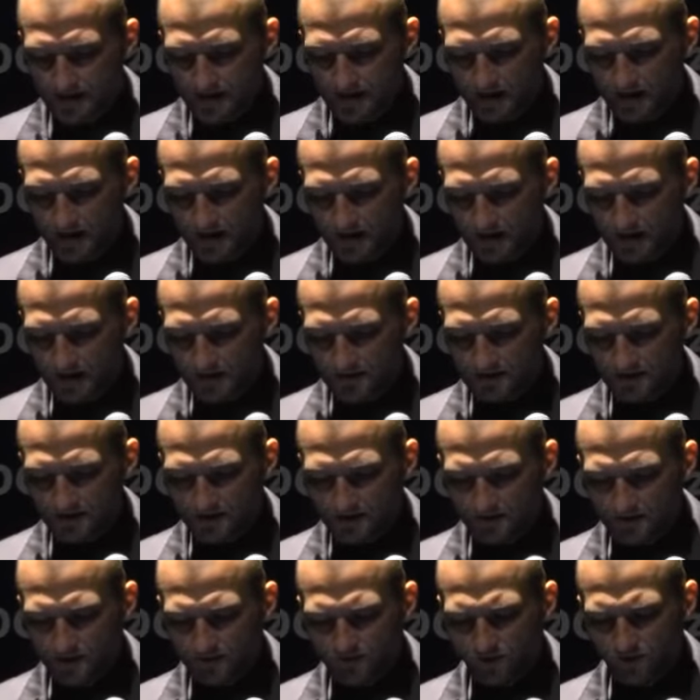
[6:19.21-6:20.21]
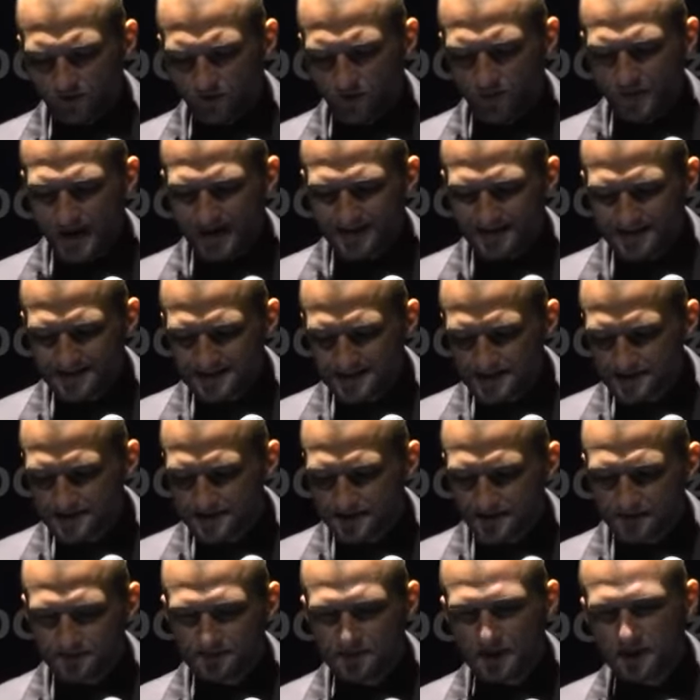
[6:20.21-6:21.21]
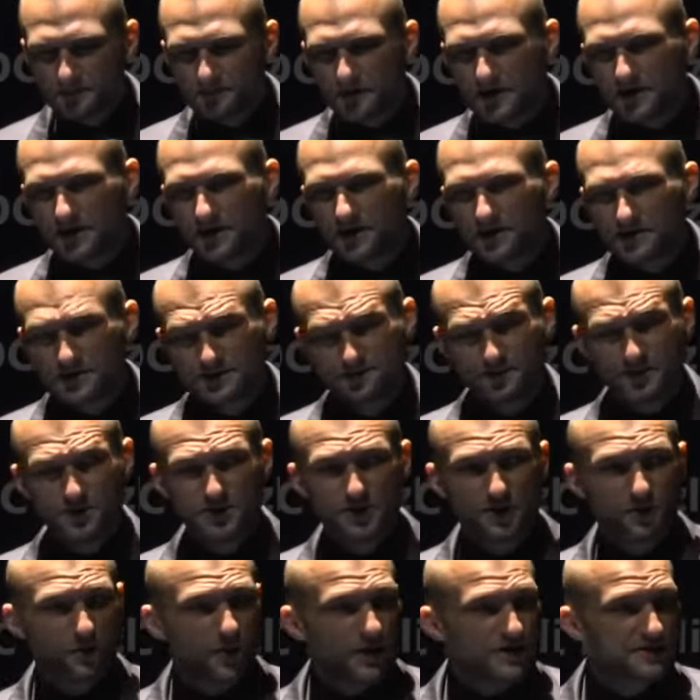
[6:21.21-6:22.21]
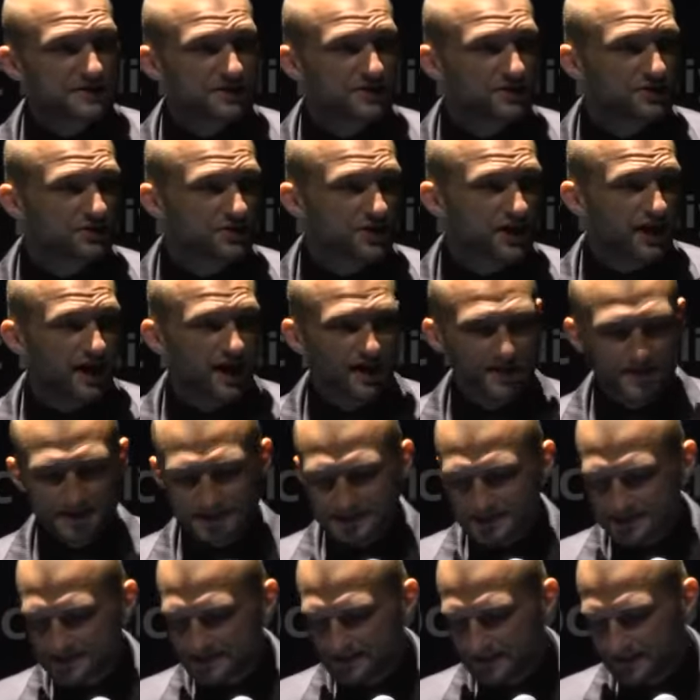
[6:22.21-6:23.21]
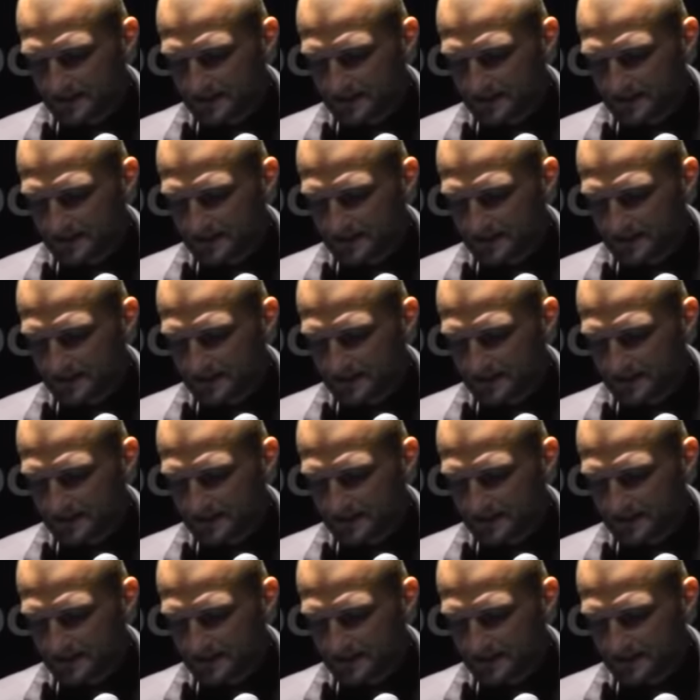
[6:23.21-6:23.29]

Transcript: The level of romanticism that many, especially Western jihadis,